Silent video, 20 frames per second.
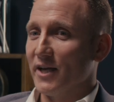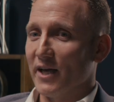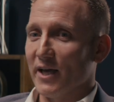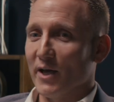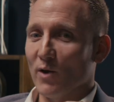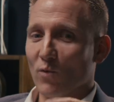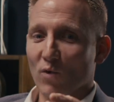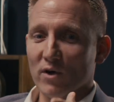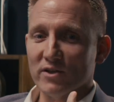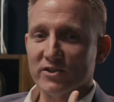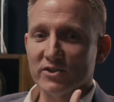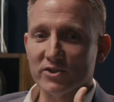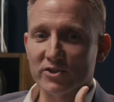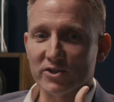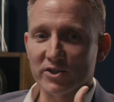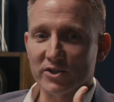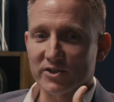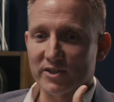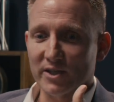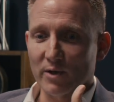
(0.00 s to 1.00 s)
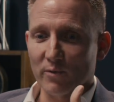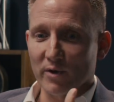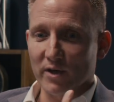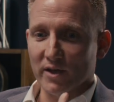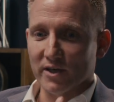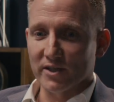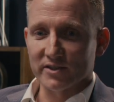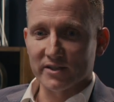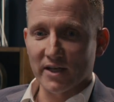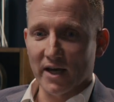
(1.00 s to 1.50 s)
It wasn't just that we
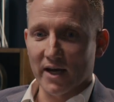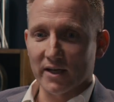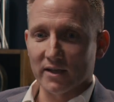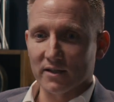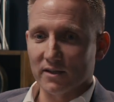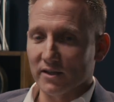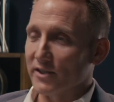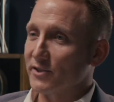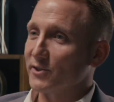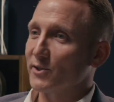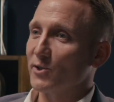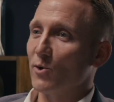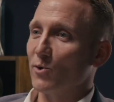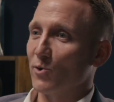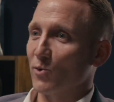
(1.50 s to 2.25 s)
decided, let's go